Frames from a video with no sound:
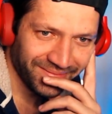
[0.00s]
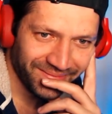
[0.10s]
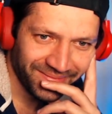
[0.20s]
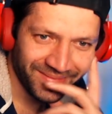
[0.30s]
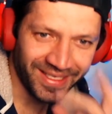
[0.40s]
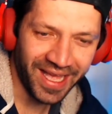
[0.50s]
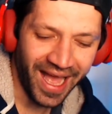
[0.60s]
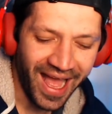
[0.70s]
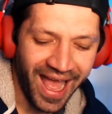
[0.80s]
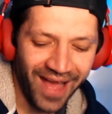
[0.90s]

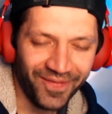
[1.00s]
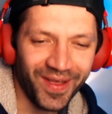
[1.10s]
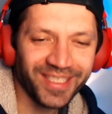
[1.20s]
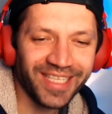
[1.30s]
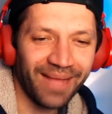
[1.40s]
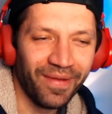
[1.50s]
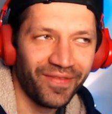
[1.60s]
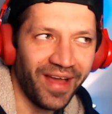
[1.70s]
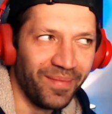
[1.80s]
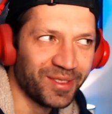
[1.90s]
It feels like I'm a
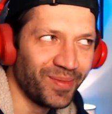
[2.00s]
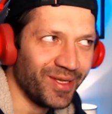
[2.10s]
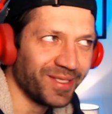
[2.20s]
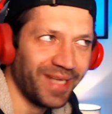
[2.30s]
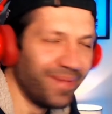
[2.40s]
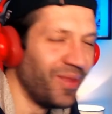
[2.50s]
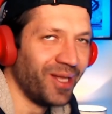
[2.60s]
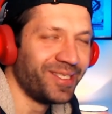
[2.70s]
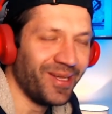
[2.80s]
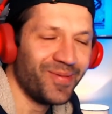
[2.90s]
famous person. I'm
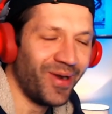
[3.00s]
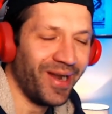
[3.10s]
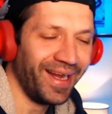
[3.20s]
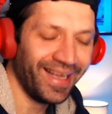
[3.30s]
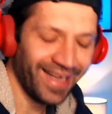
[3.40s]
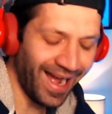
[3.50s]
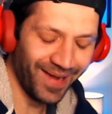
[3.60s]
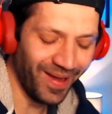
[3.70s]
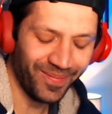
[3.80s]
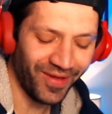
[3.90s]
not, don't worry.
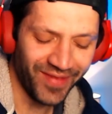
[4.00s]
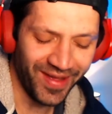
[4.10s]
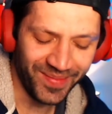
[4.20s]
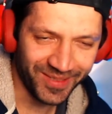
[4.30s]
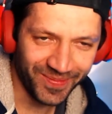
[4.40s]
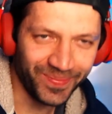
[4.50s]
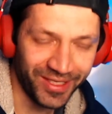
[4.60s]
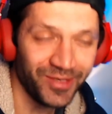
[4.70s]
I'm not famous, but